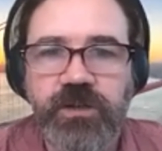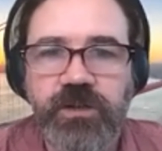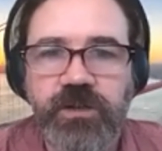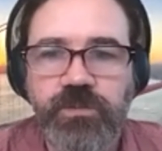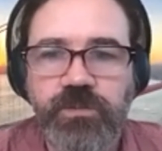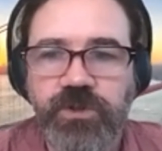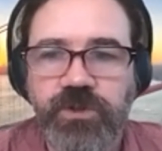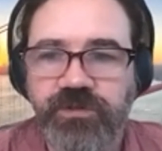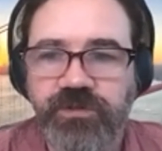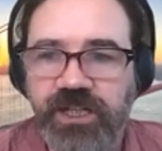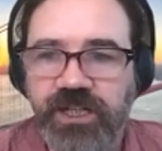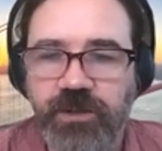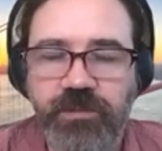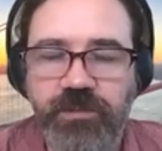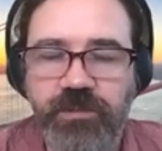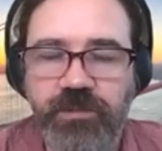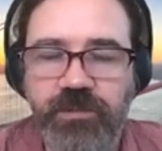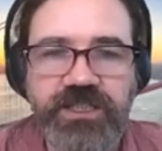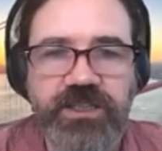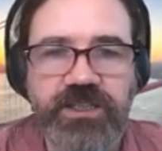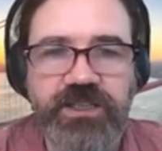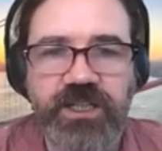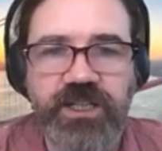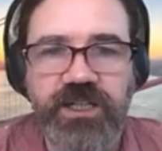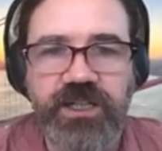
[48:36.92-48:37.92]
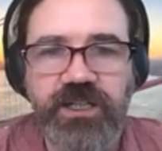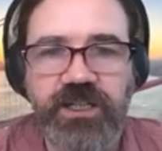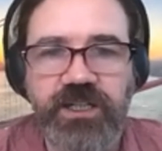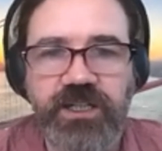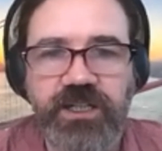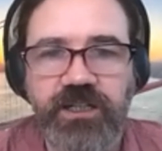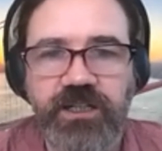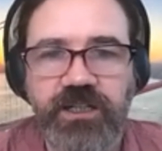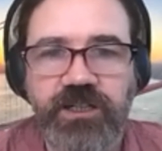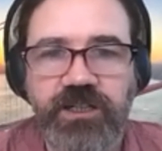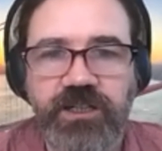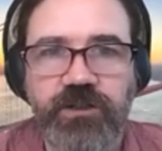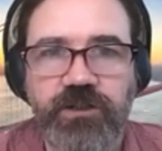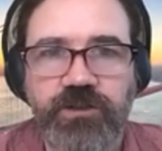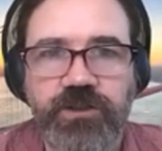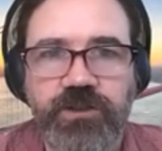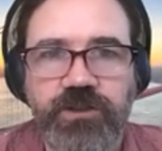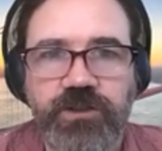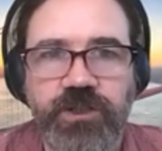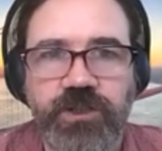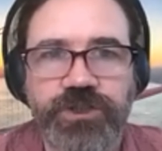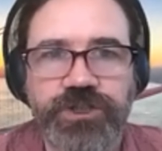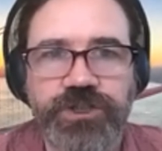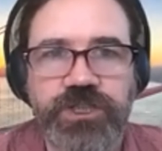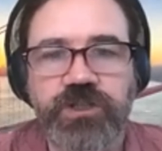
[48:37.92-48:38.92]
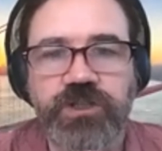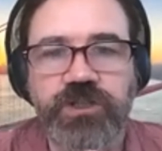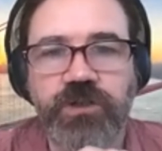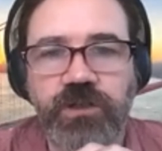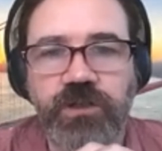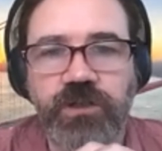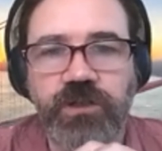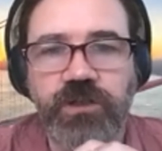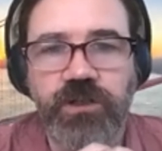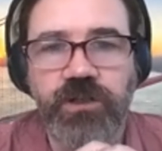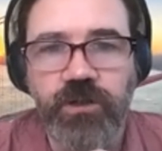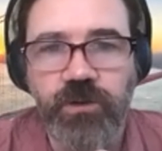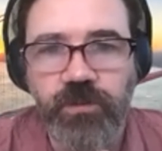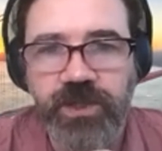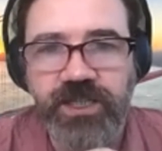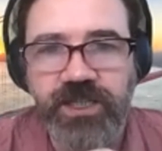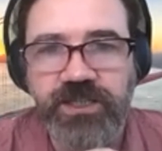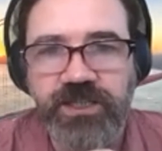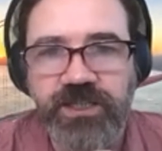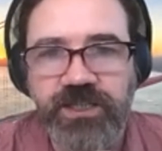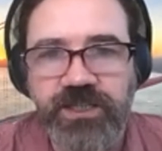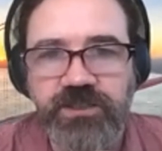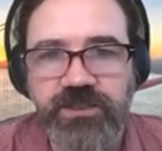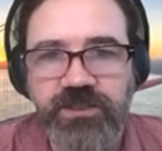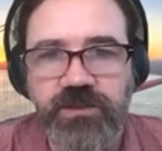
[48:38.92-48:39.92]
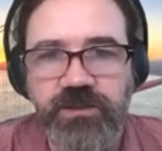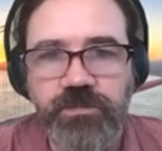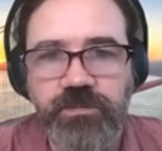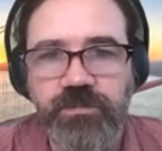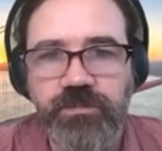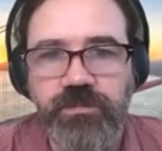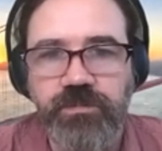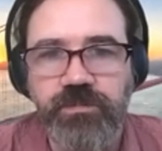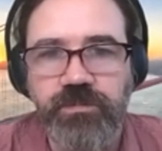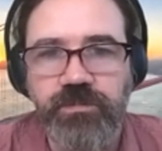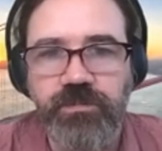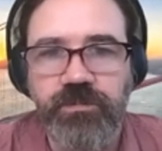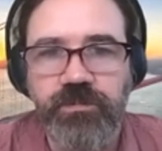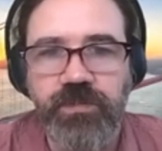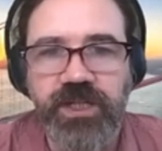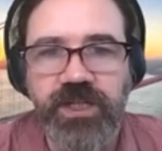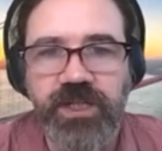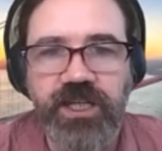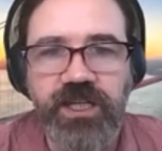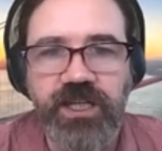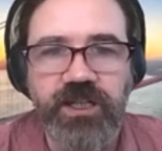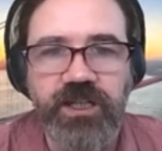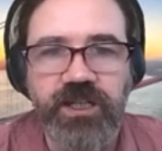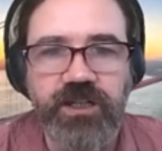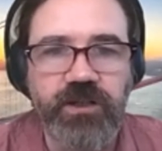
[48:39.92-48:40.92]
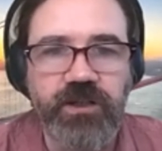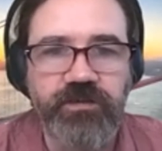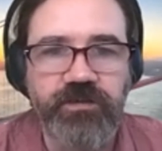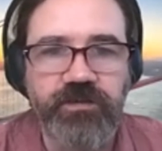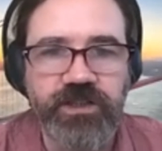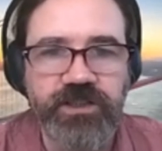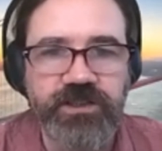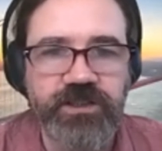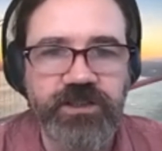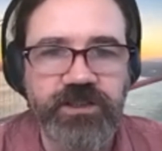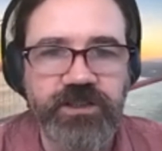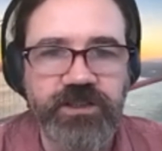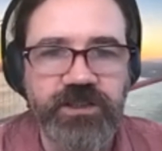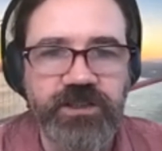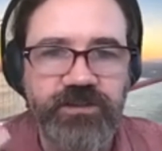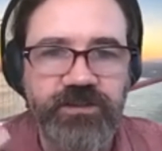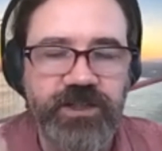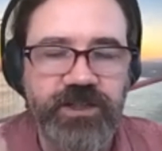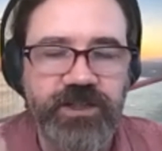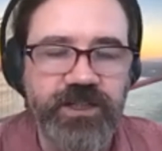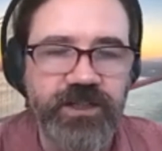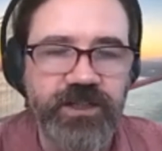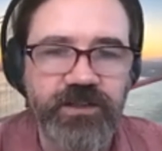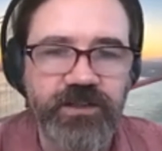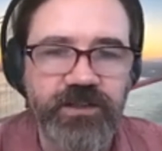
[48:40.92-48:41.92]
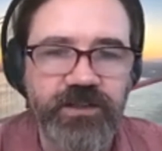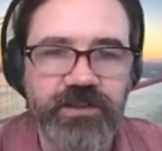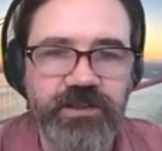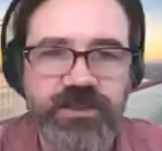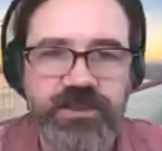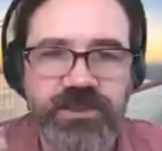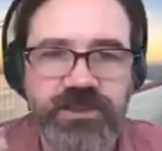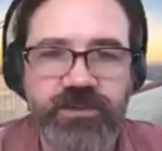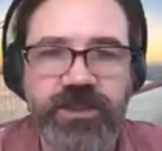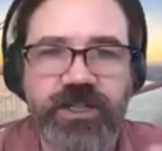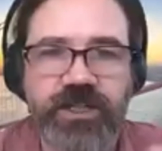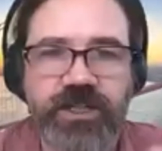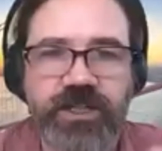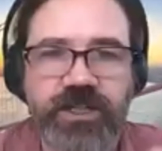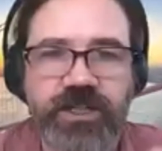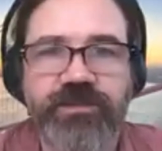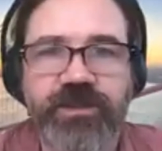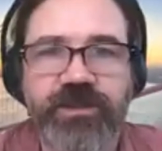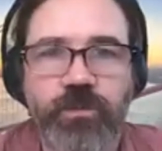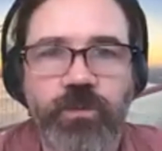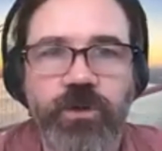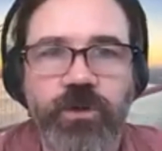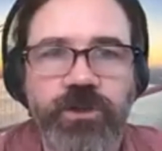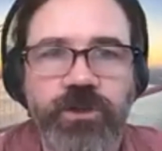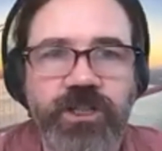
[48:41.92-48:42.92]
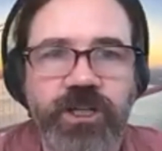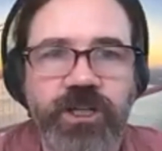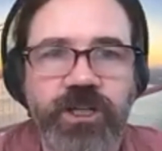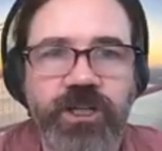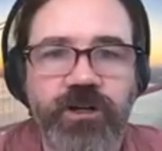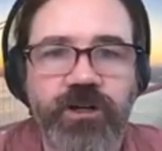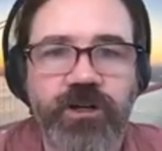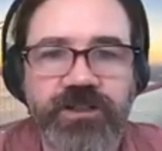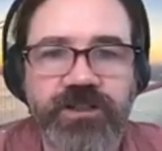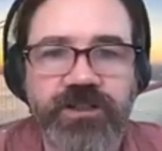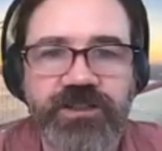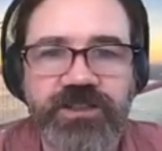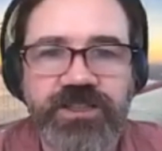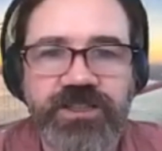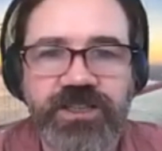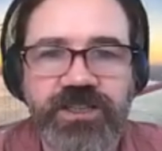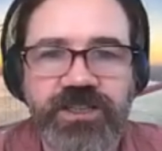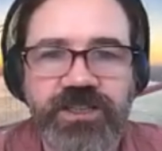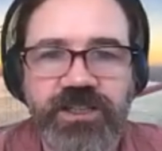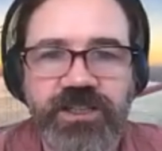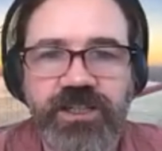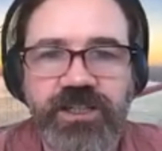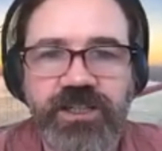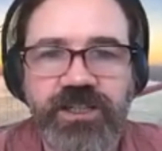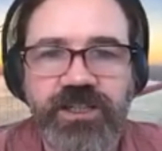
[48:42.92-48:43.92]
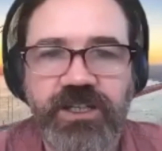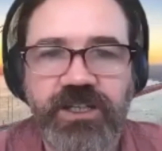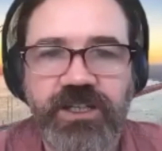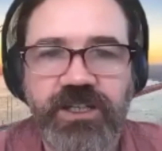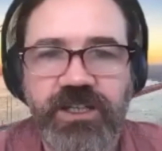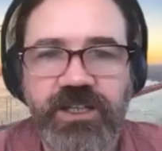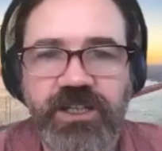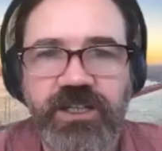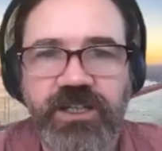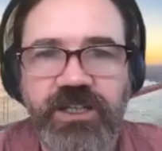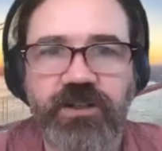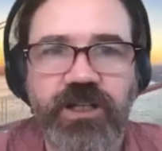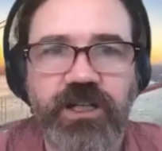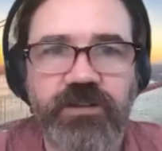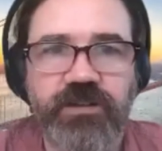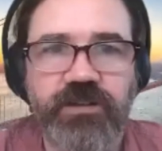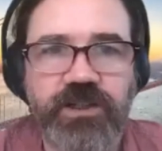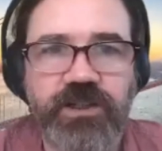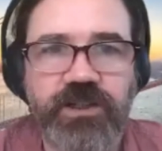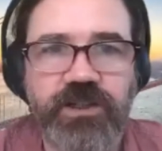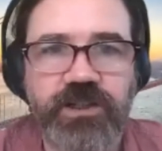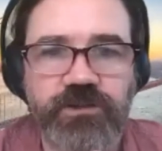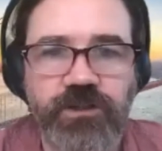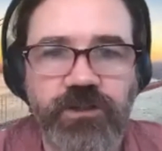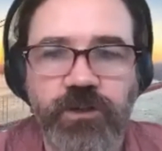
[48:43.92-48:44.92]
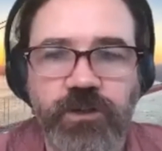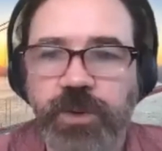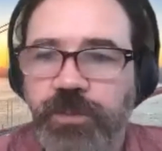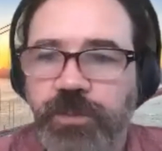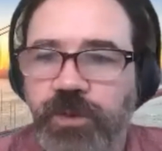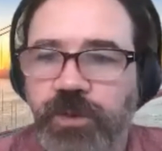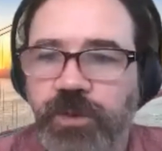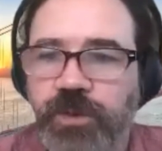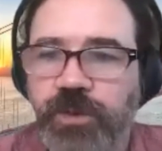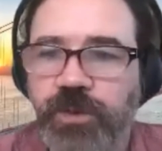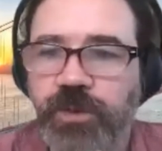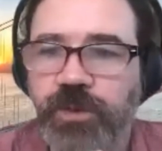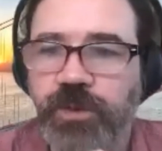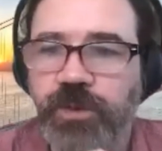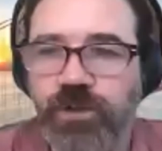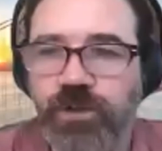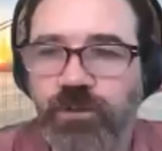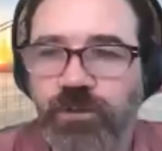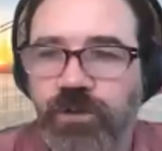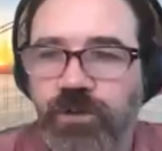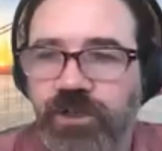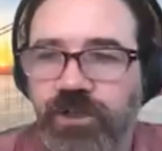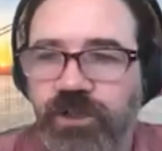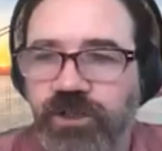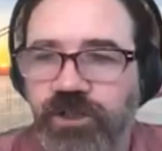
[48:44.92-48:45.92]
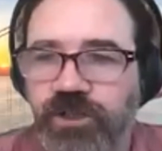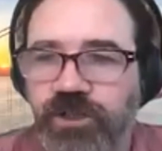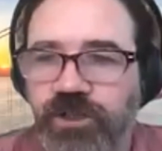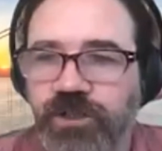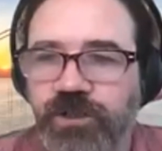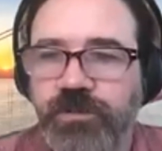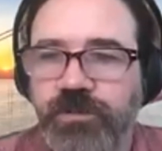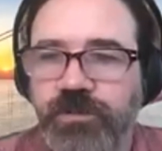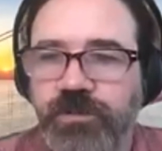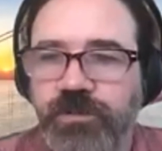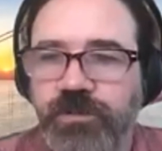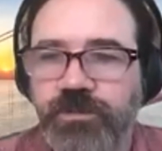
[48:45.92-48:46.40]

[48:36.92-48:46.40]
providing metadata in ontologies go a long way to making a lot of these different kind of like walled gardens, kind of interoperable with one another.